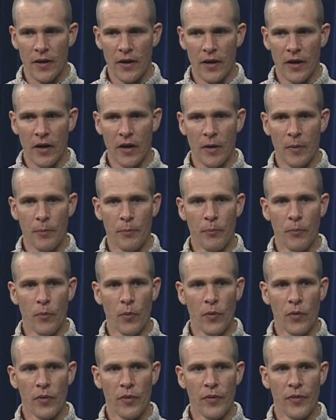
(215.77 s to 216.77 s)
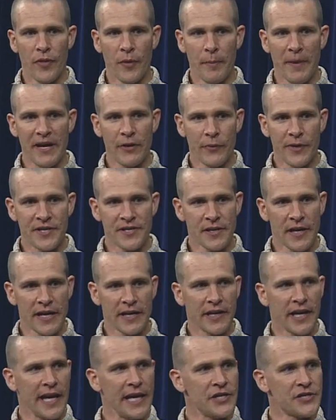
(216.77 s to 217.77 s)
the main reason
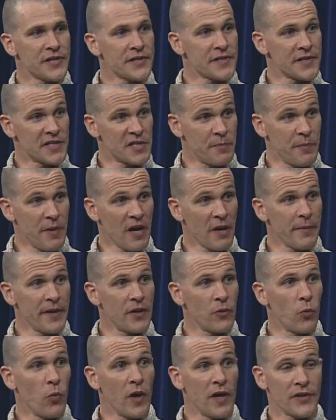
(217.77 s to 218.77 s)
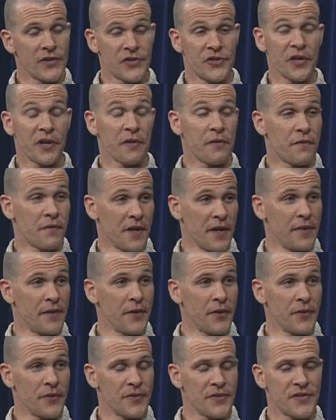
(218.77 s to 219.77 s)
I engaged this experiment was to confront
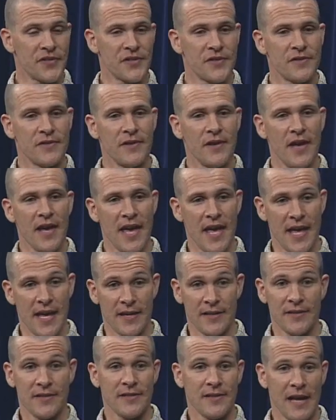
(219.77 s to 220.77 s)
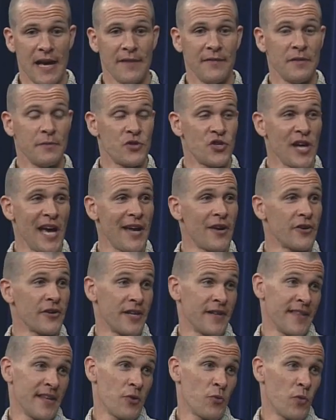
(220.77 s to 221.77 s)
those and have them
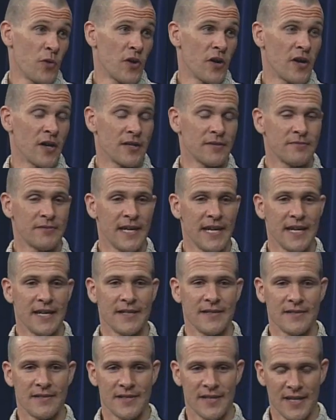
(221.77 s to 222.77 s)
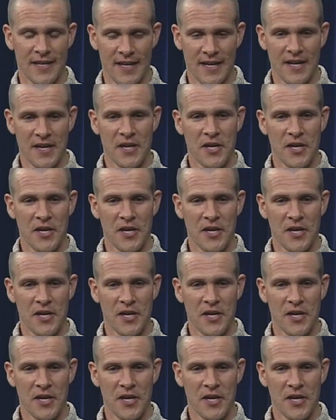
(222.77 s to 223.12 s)
shattered, and they were. And